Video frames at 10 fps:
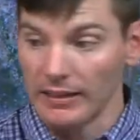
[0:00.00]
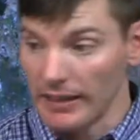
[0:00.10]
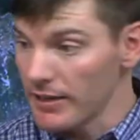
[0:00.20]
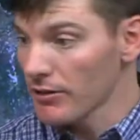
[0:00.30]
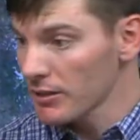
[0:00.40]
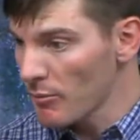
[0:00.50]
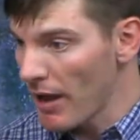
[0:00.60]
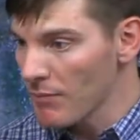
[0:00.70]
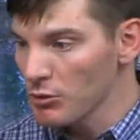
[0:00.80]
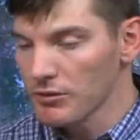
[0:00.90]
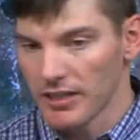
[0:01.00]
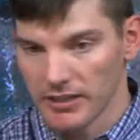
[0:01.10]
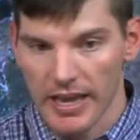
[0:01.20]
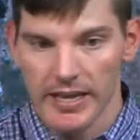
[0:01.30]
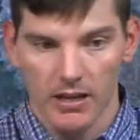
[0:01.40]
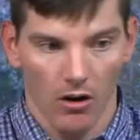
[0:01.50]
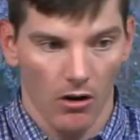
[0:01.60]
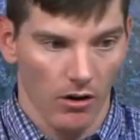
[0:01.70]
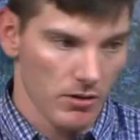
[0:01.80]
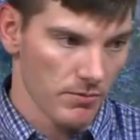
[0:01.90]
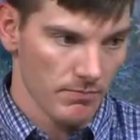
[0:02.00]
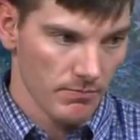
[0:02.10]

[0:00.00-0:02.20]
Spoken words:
later in the Bible that they are